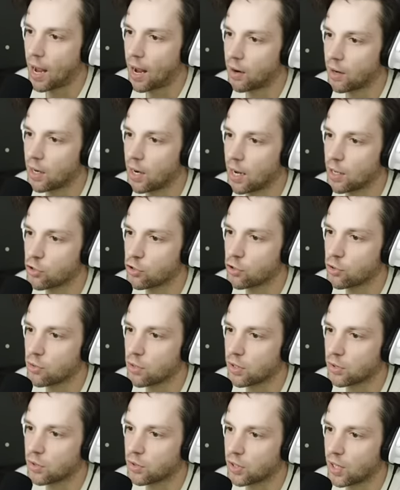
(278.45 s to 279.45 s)
How did I do
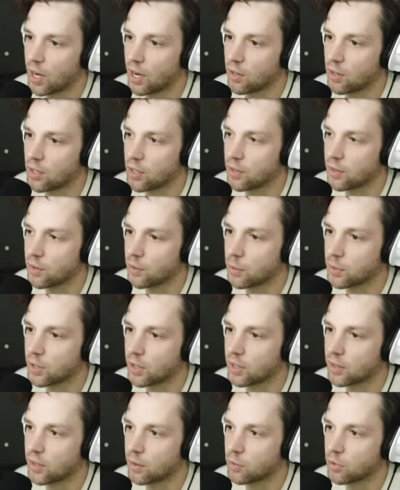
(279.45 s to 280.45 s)
this scary? Was it
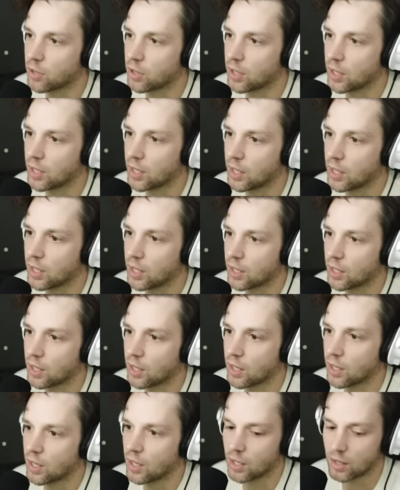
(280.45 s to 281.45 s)
because I was clicking?
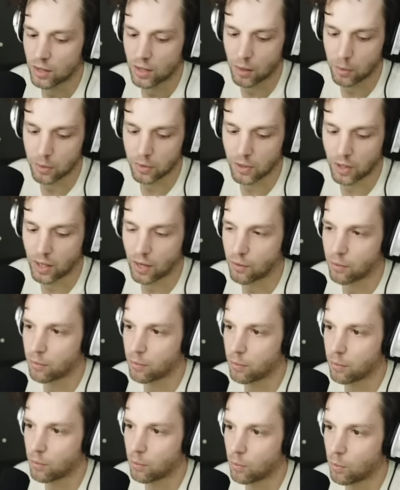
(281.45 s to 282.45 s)
There was like a
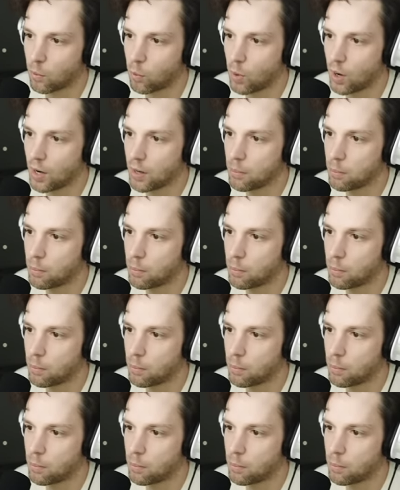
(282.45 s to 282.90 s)
one